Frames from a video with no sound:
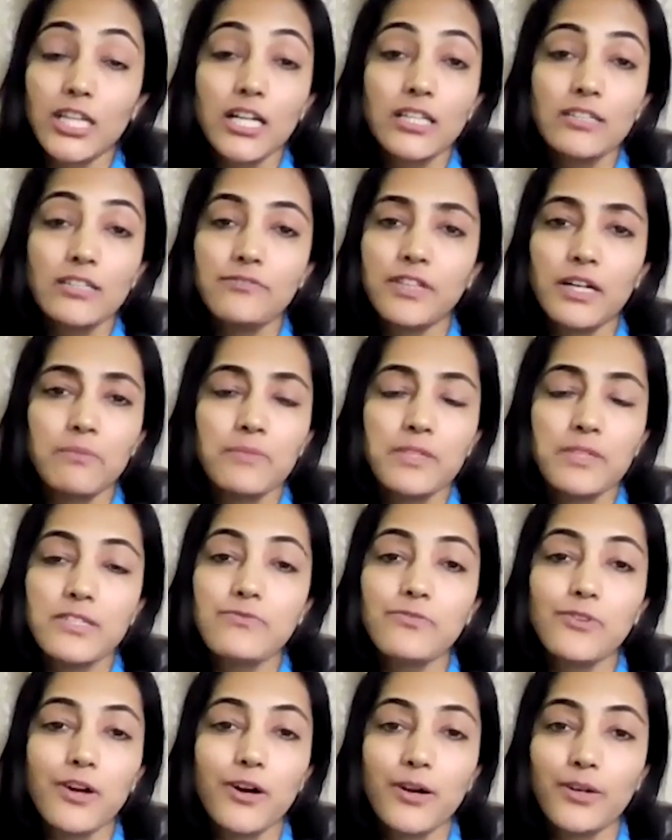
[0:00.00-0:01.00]
not have come this
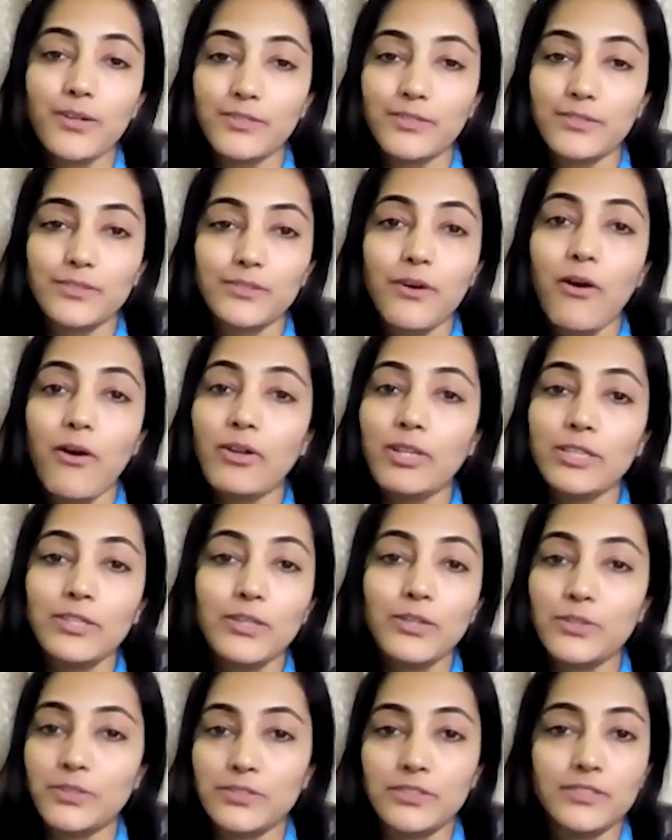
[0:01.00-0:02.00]
far all
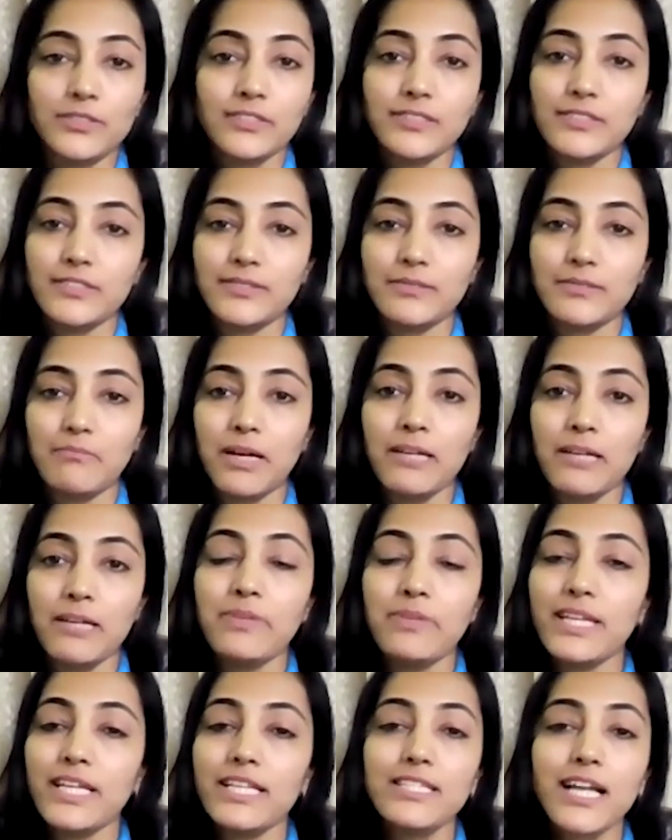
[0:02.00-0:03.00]
alone. My
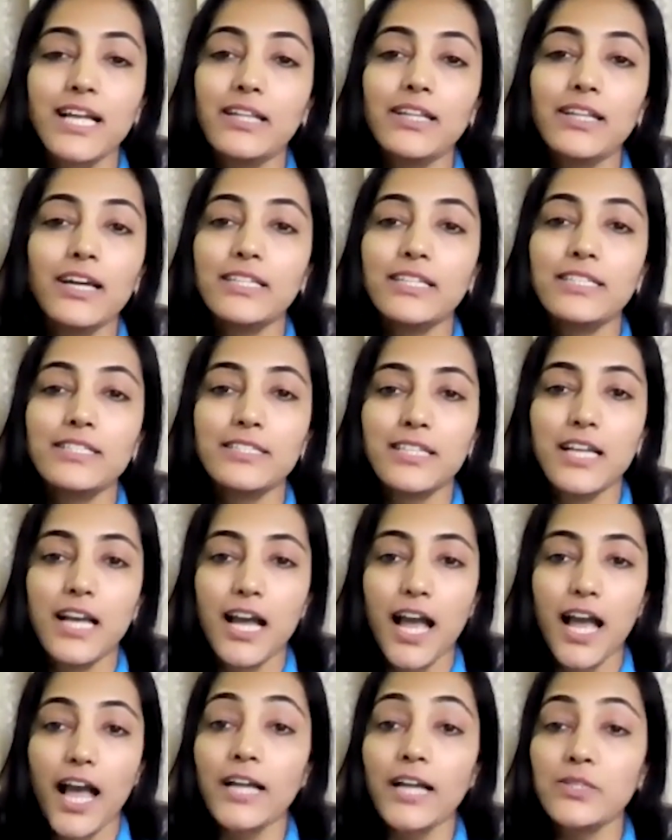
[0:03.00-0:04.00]
biggest allies
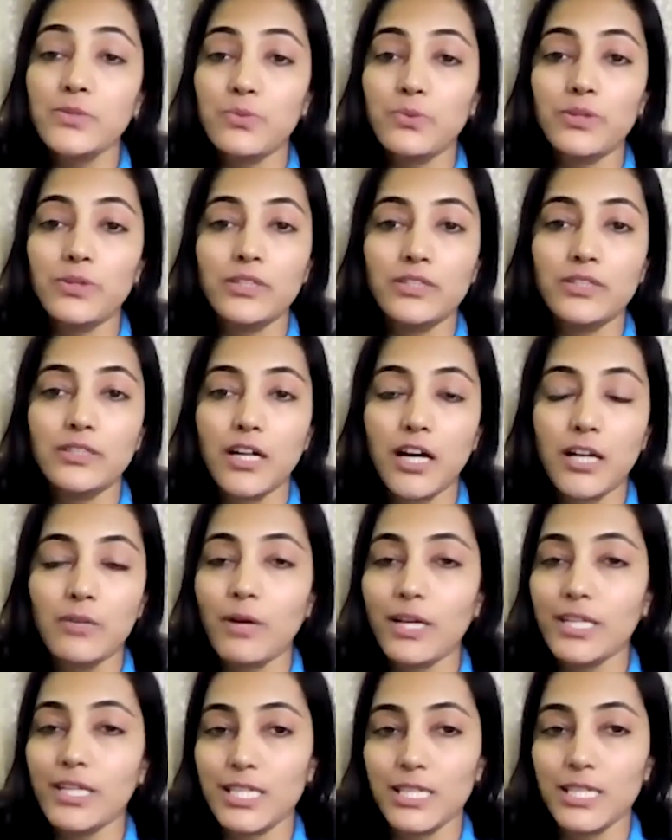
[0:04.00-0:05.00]
at work are
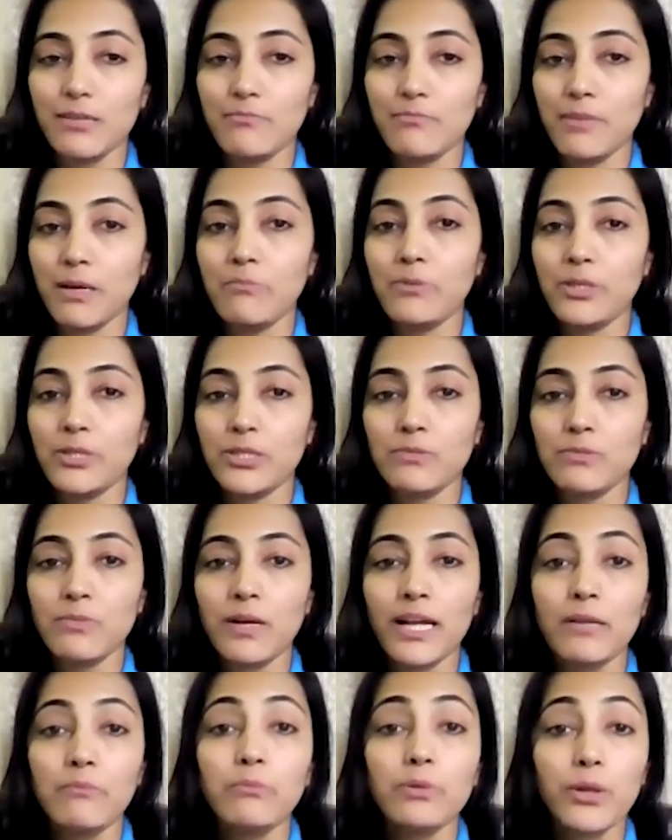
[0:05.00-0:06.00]
my team members,
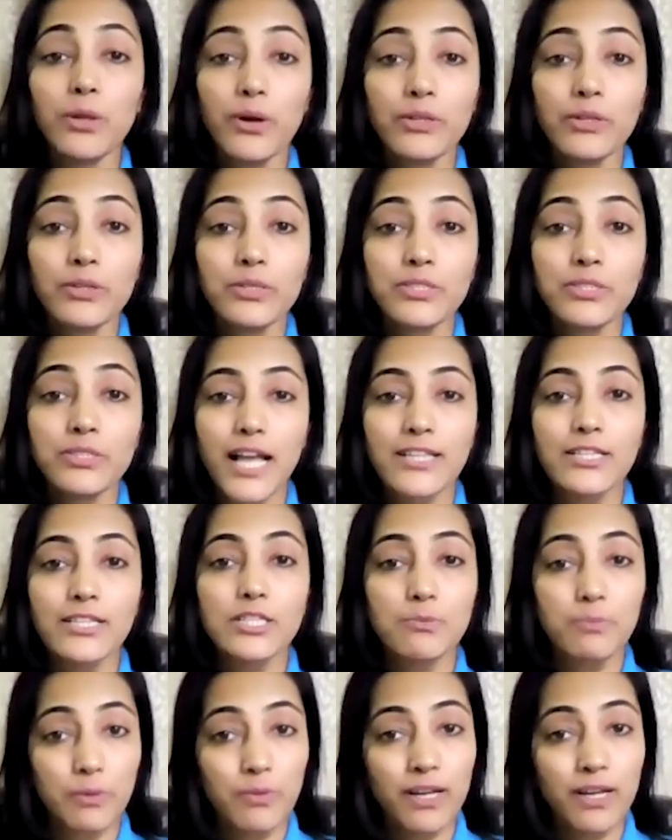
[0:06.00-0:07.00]
my employers, and
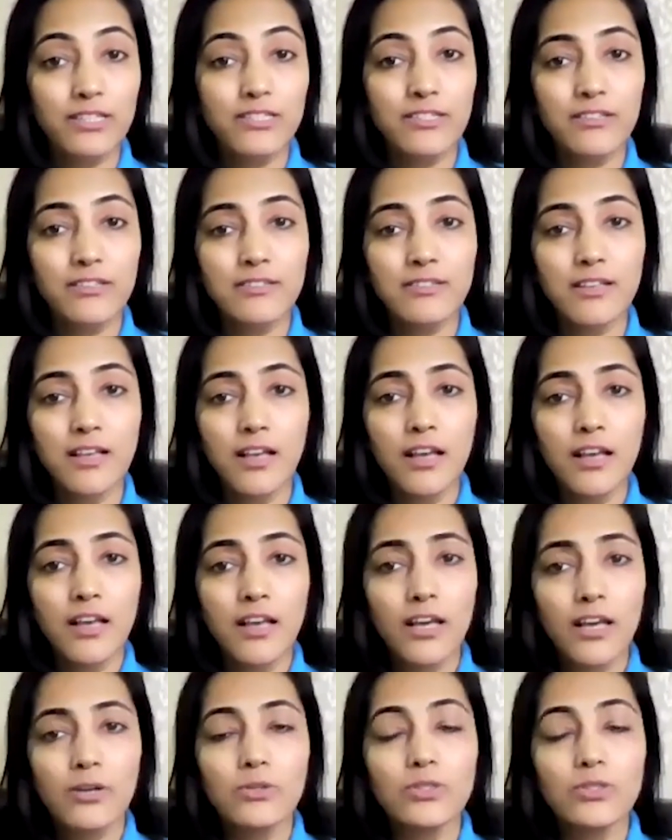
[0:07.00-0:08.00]
supervisors
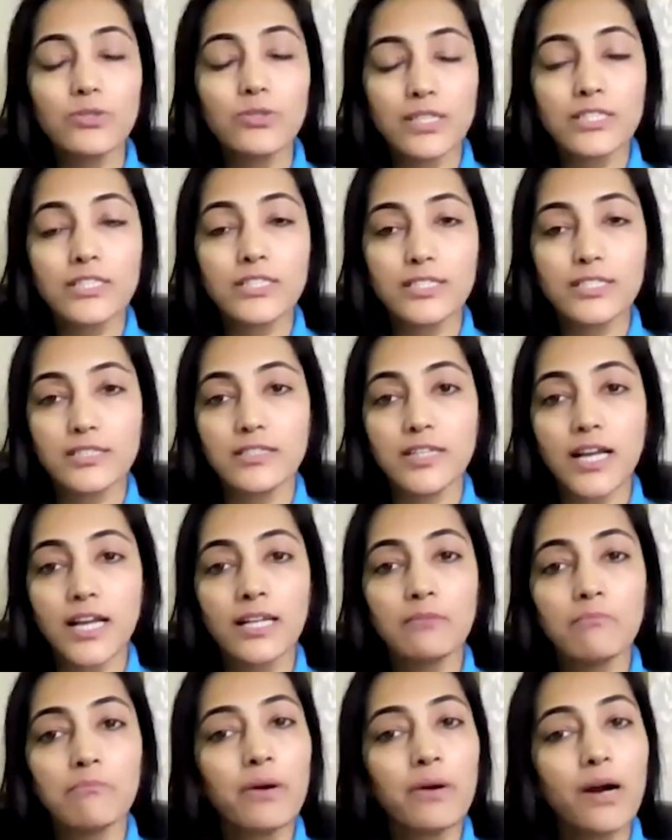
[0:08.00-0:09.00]
who trusted
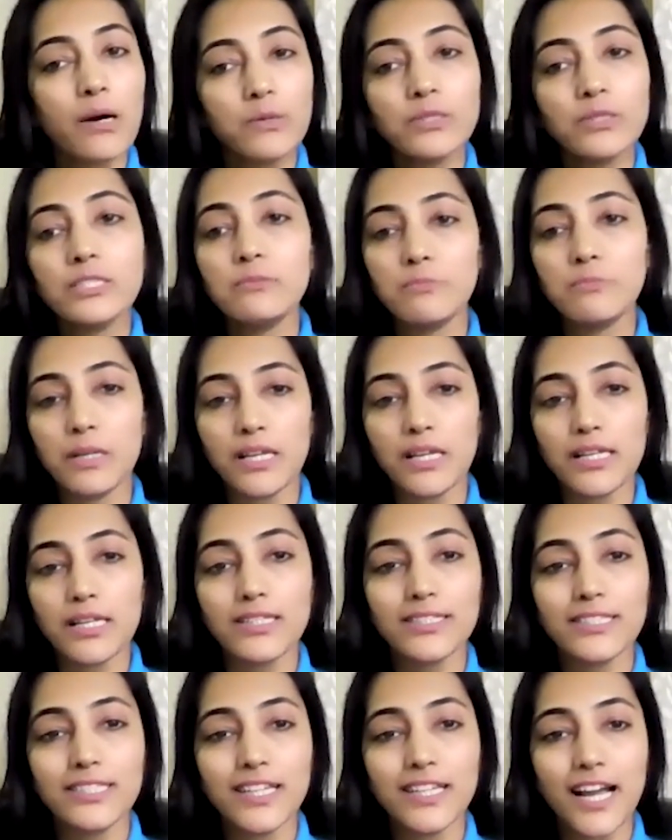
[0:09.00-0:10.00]
and empowered me,
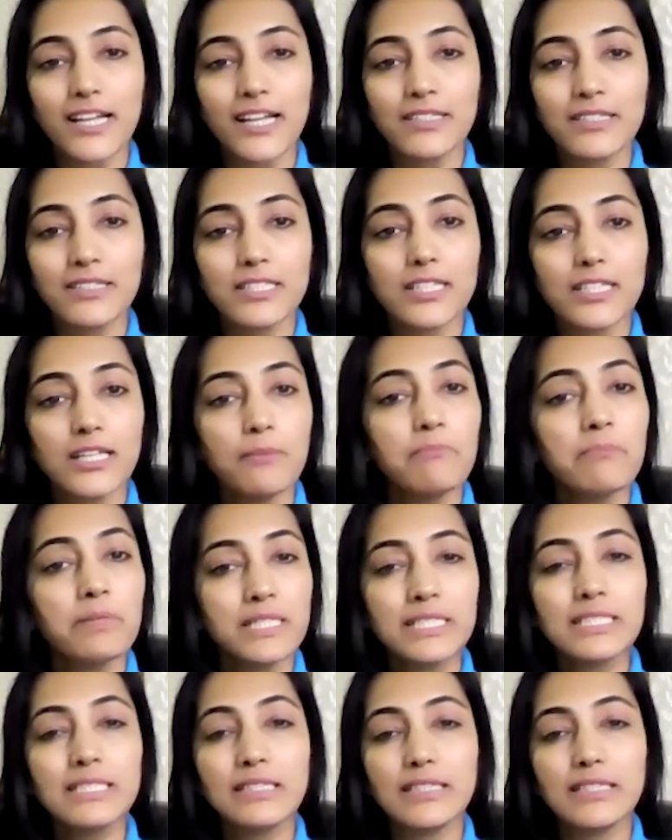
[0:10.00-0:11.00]
and
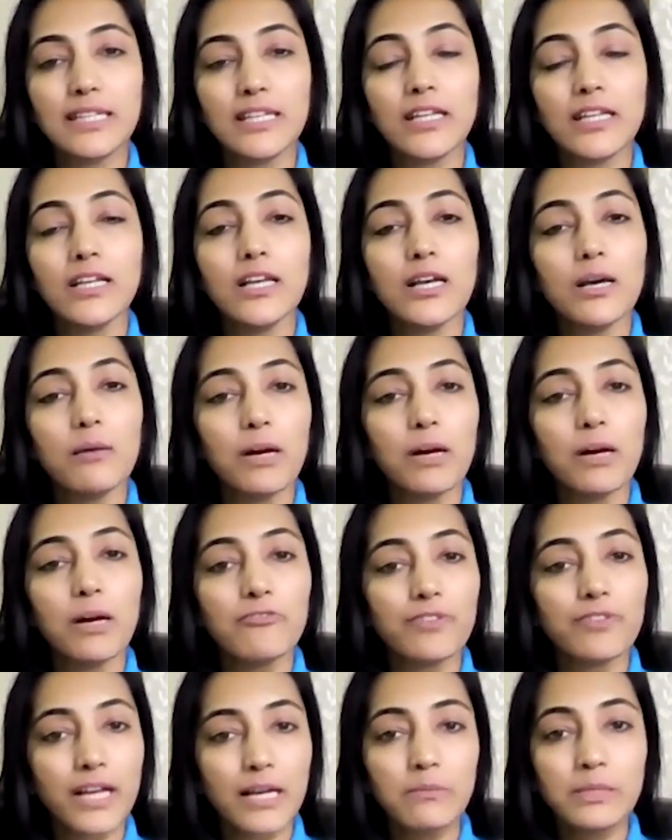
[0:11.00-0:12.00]
personally, my
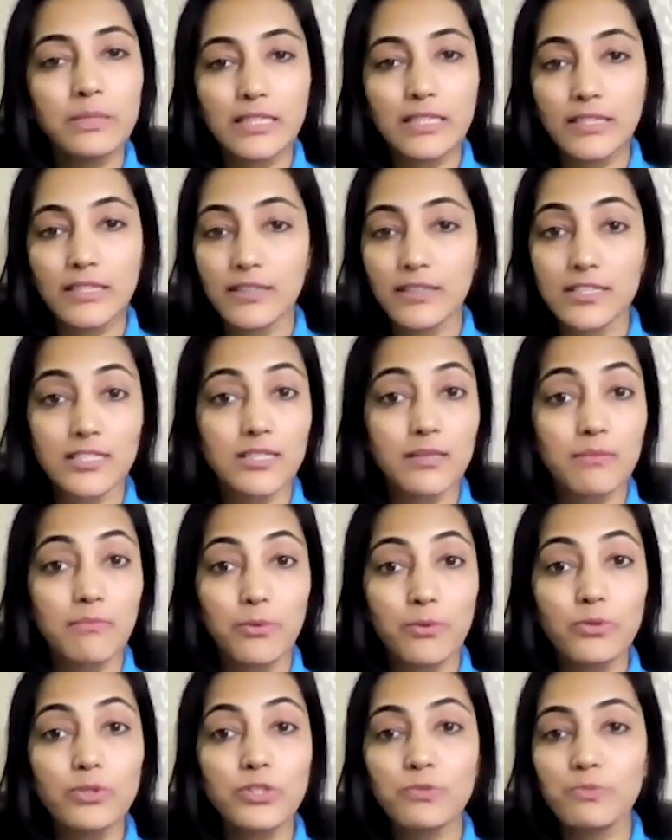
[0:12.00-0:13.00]
family that
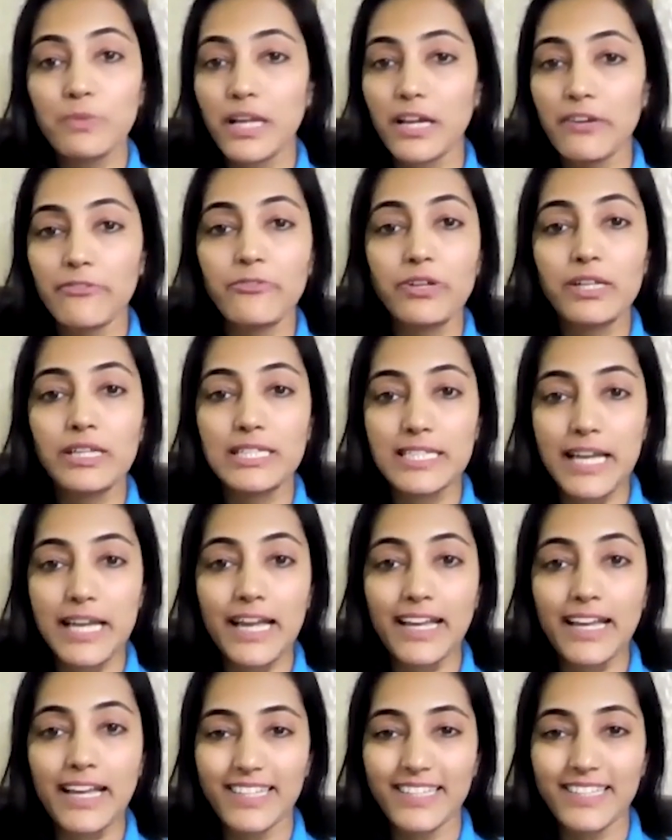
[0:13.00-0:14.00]
supports me every
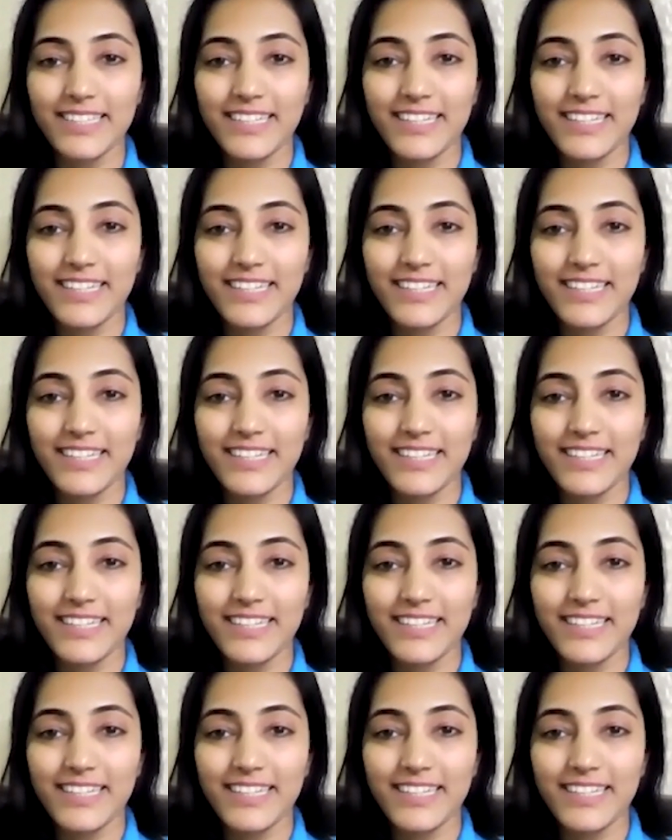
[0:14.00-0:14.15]
day.